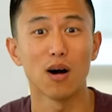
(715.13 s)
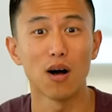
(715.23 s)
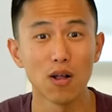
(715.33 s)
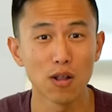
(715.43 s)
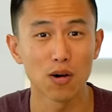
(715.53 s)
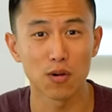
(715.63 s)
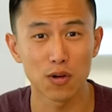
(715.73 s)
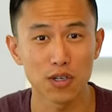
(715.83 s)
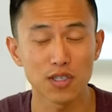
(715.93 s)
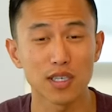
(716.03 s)
All
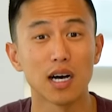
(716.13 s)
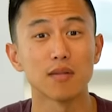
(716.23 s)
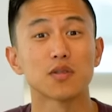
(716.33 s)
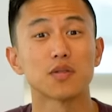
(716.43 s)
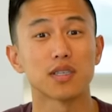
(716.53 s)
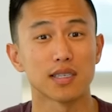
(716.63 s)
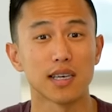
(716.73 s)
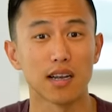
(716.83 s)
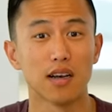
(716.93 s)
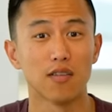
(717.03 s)
orders comes with a
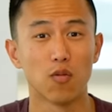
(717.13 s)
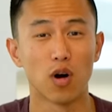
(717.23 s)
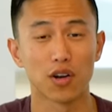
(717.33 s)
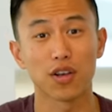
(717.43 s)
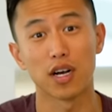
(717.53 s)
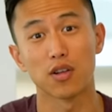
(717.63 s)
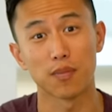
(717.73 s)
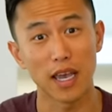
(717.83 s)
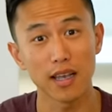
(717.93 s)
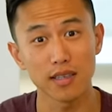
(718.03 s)
set of watercolor
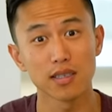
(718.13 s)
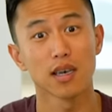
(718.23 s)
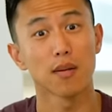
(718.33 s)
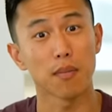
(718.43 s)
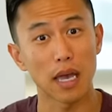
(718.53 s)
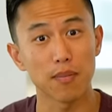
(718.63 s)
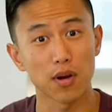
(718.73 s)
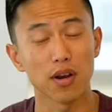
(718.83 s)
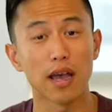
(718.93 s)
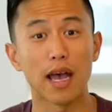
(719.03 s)
paints,
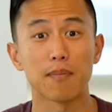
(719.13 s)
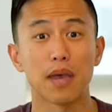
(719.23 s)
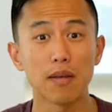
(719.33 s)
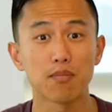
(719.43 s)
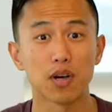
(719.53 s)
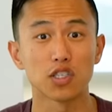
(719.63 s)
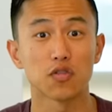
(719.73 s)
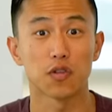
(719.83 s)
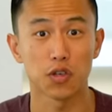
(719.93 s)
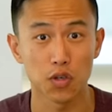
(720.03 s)
paper, and paintbrush
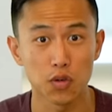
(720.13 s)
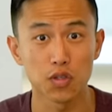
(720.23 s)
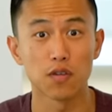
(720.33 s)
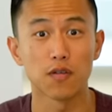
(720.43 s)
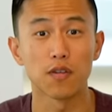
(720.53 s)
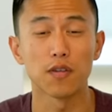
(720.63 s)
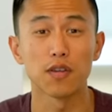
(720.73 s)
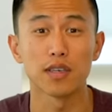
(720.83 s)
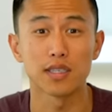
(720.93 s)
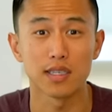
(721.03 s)
for you to fulfill
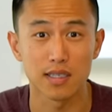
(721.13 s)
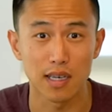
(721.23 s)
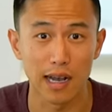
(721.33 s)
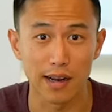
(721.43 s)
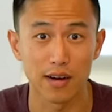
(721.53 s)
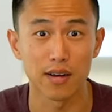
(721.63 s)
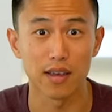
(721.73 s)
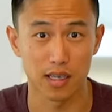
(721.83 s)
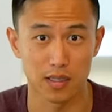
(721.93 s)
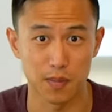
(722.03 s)
this entire
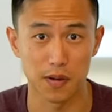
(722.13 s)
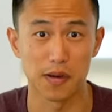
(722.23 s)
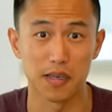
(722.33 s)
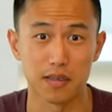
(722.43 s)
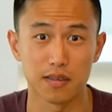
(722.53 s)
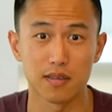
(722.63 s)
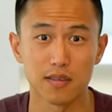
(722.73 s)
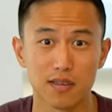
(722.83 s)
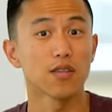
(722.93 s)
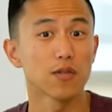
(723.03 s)

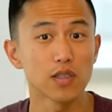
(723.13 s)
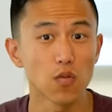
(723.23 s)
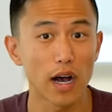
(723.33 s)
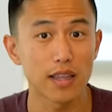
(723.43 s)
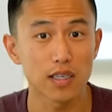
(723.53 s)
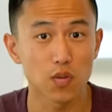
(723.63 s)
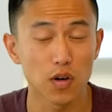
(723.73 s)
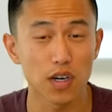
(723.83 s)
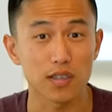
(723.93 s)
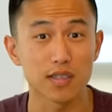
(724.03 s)
experience. And the reason why this
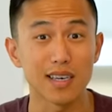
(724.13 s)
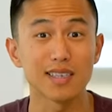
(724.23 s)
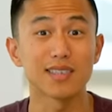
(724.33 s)
works is